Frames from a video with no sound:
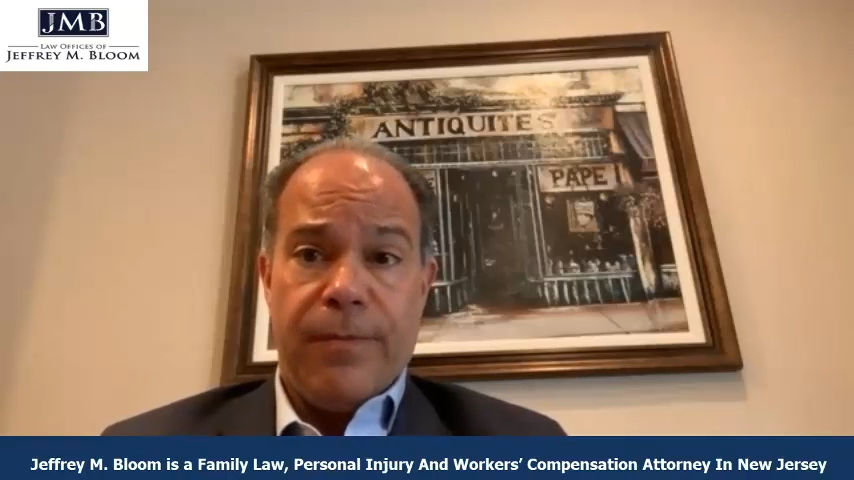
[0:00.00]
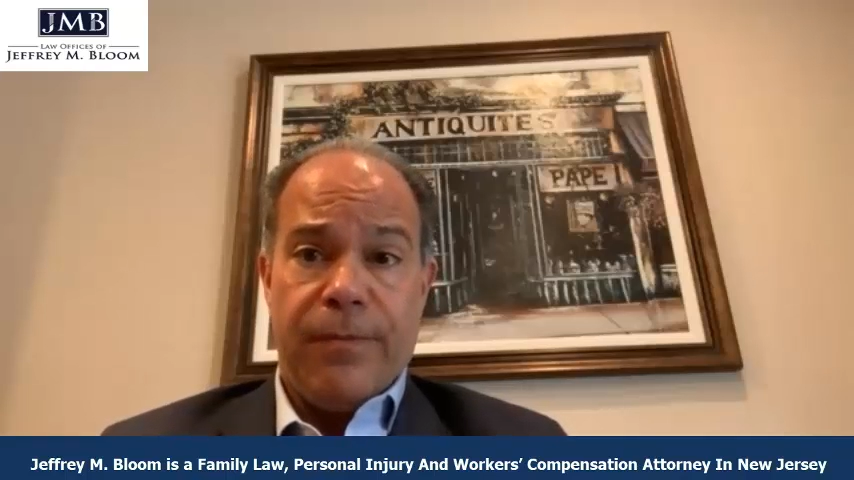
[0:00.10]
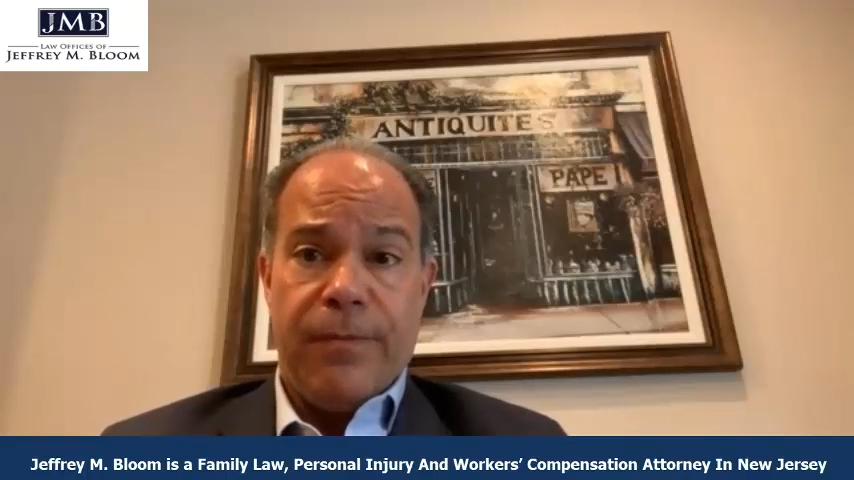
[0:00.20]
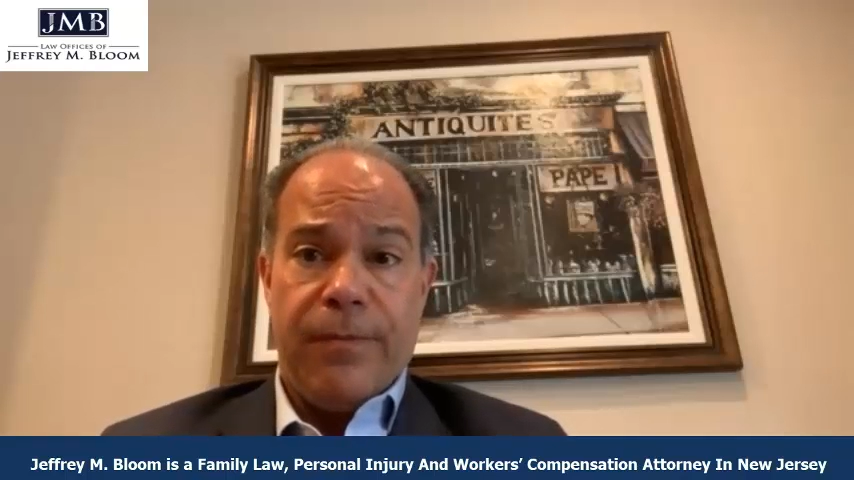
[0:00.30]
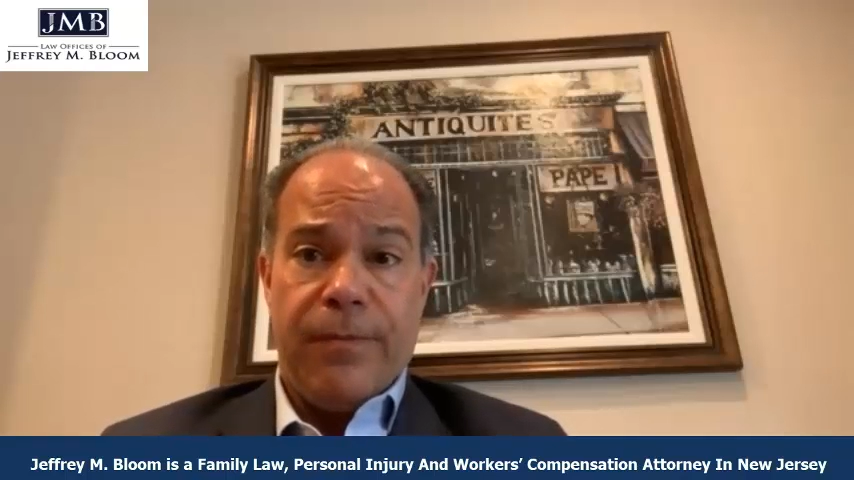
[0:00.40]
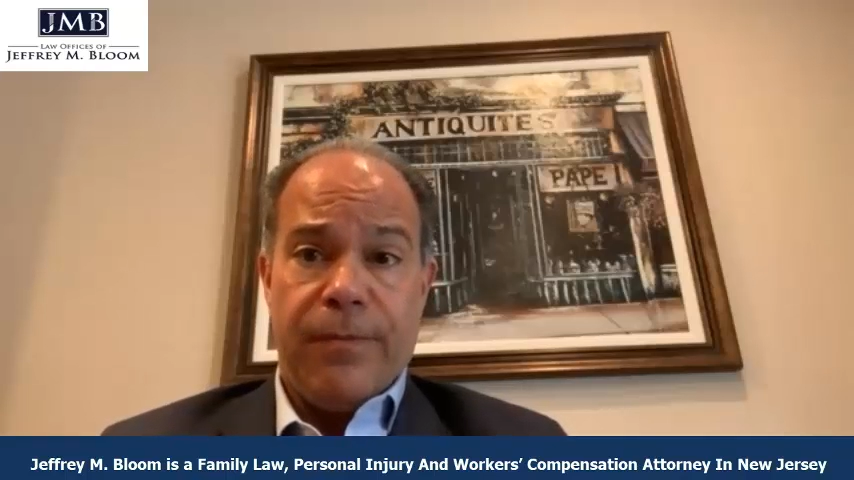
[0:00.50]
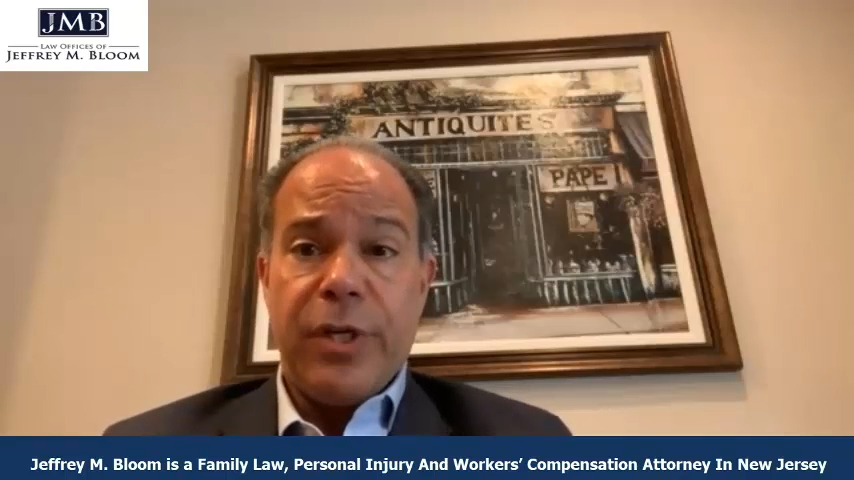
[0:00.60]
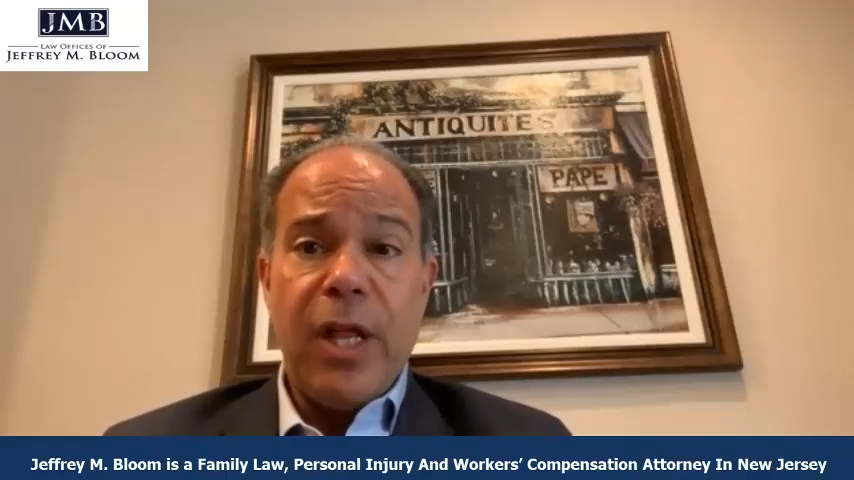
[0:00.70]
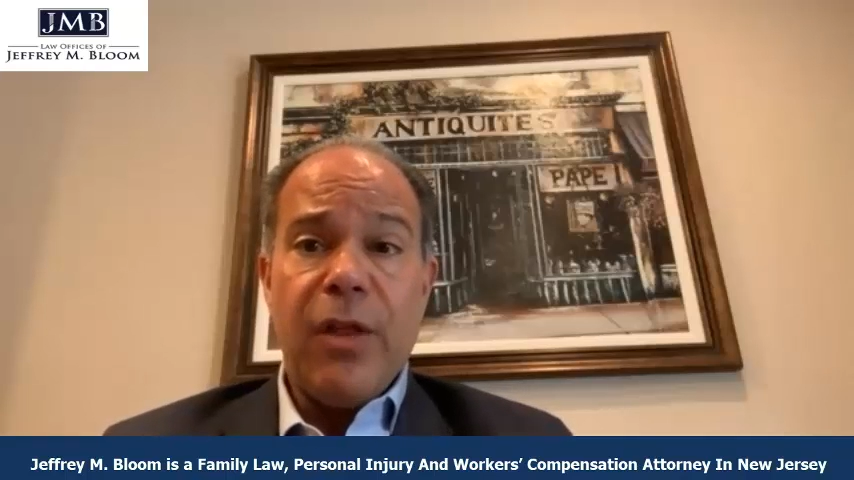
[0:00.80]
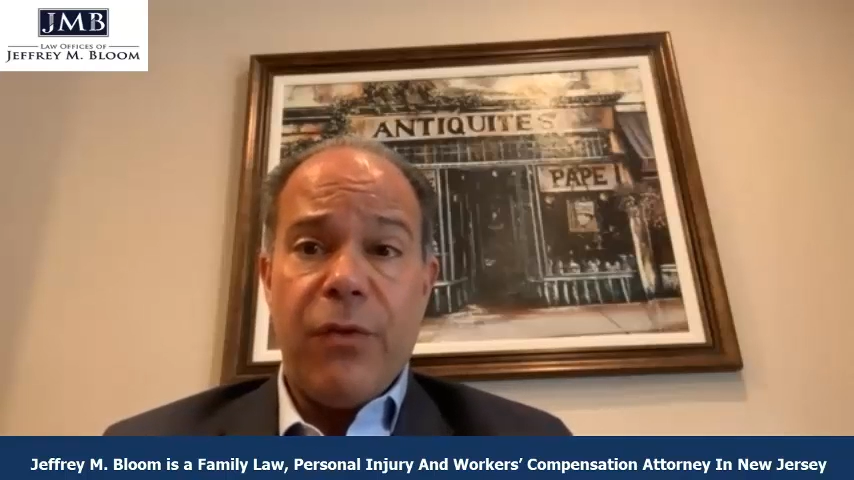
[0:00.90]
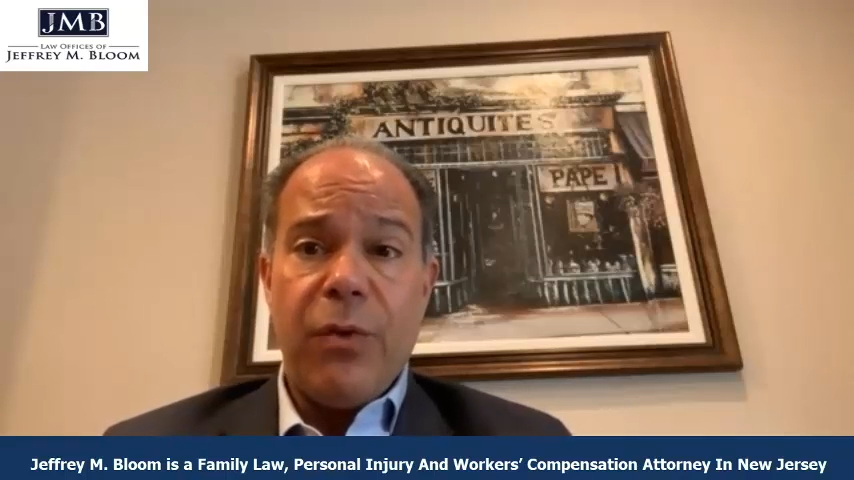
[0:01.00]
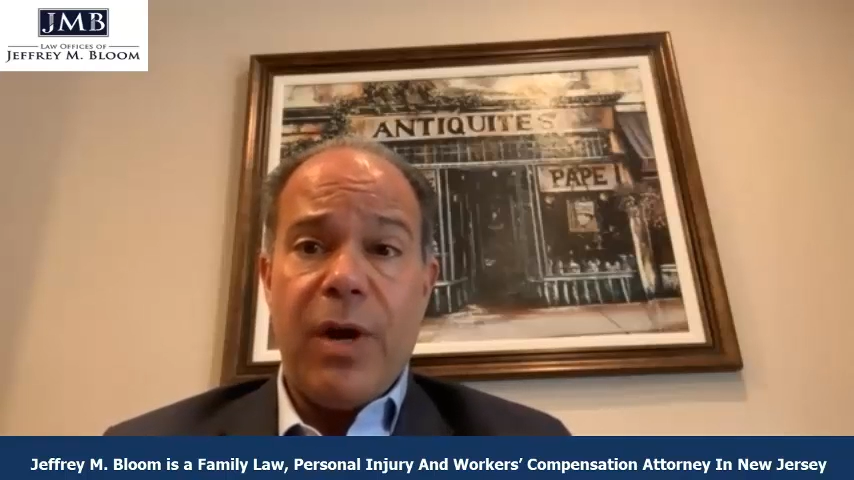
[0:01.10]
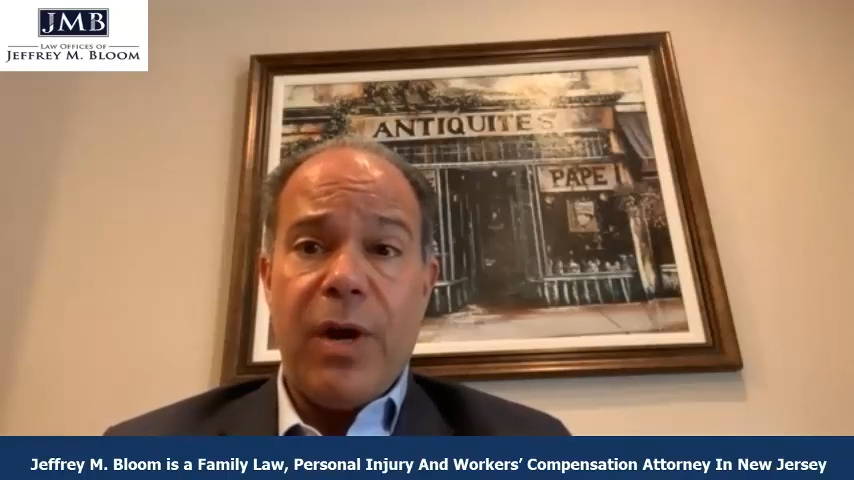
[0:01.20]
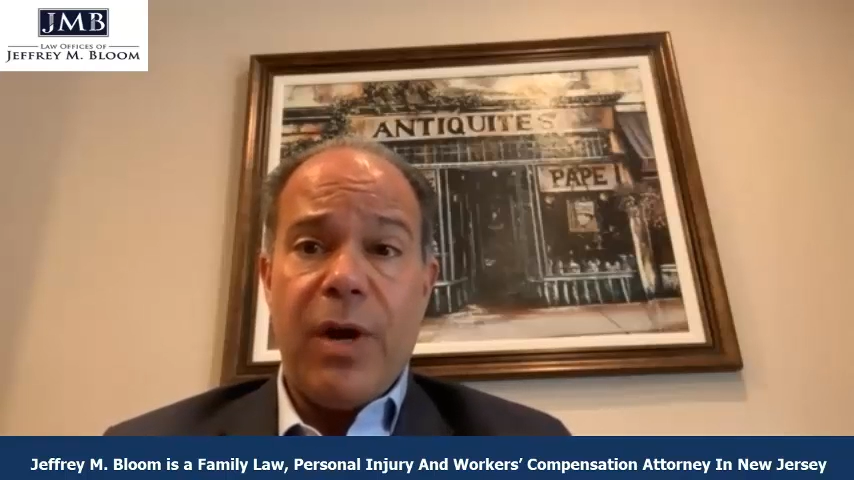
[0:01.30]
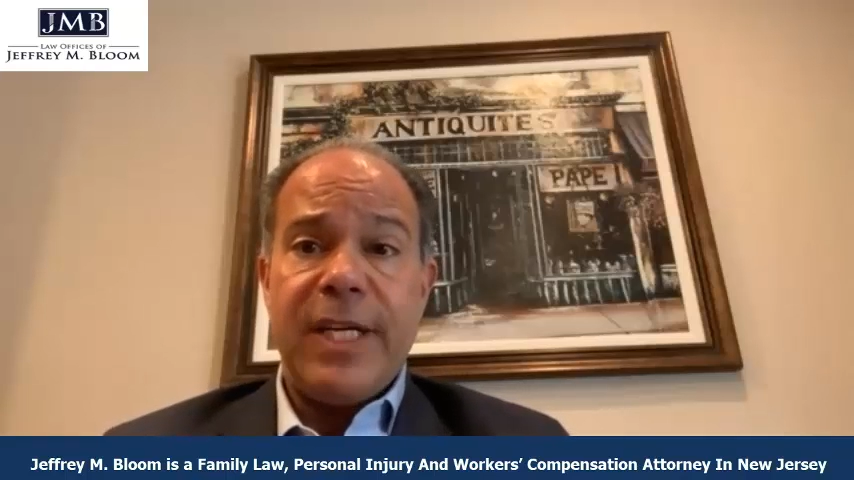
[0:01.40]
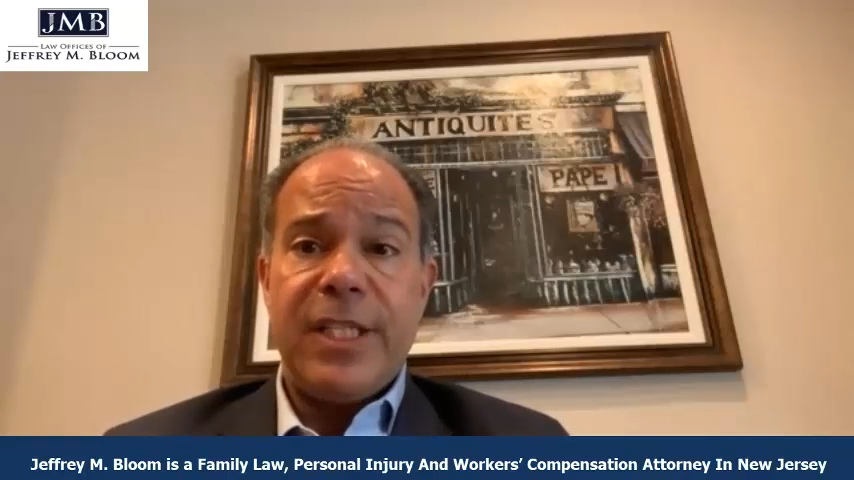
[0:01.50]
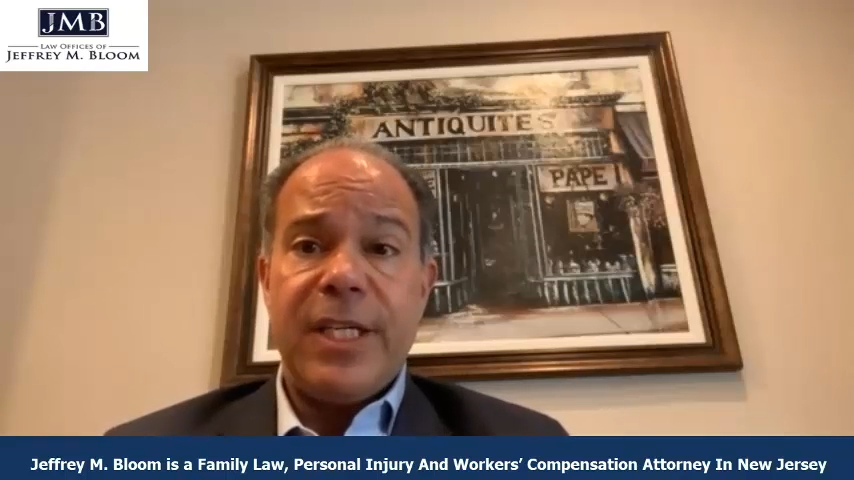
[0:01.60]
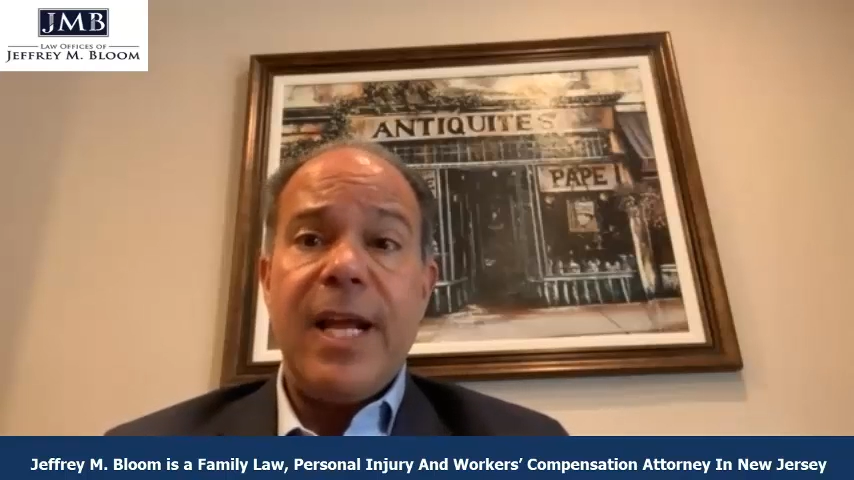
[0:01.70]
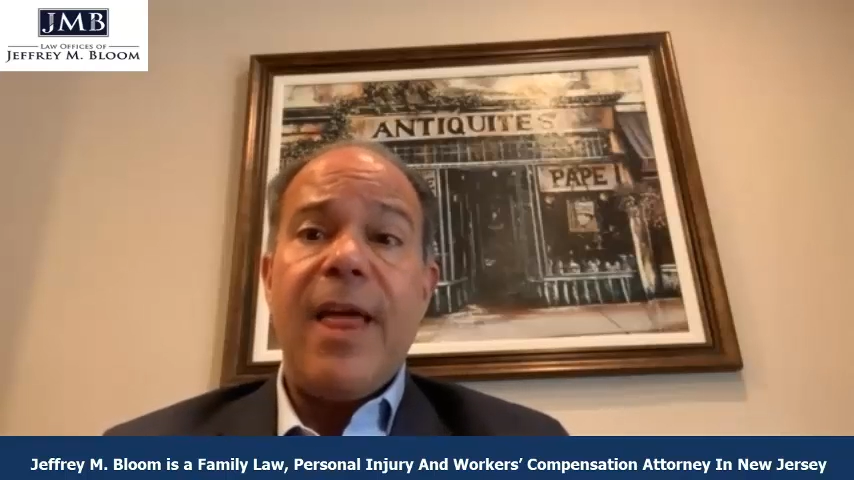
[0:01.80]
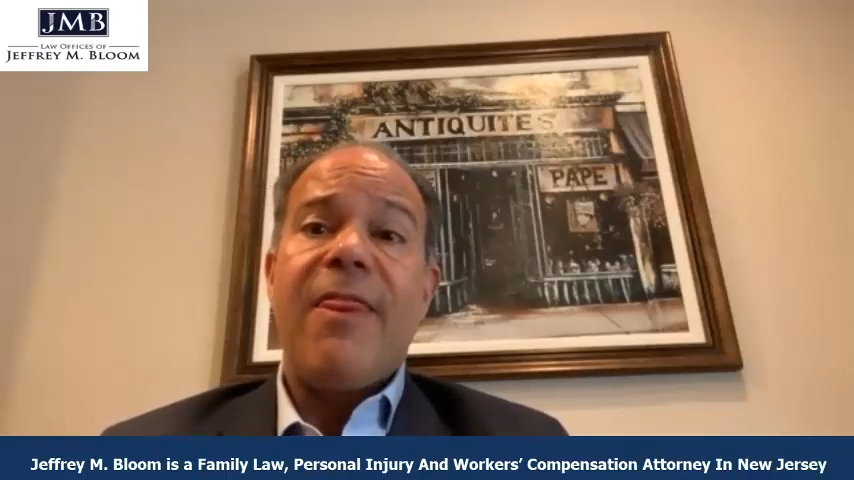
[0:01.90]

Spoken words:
during your telephone conversation,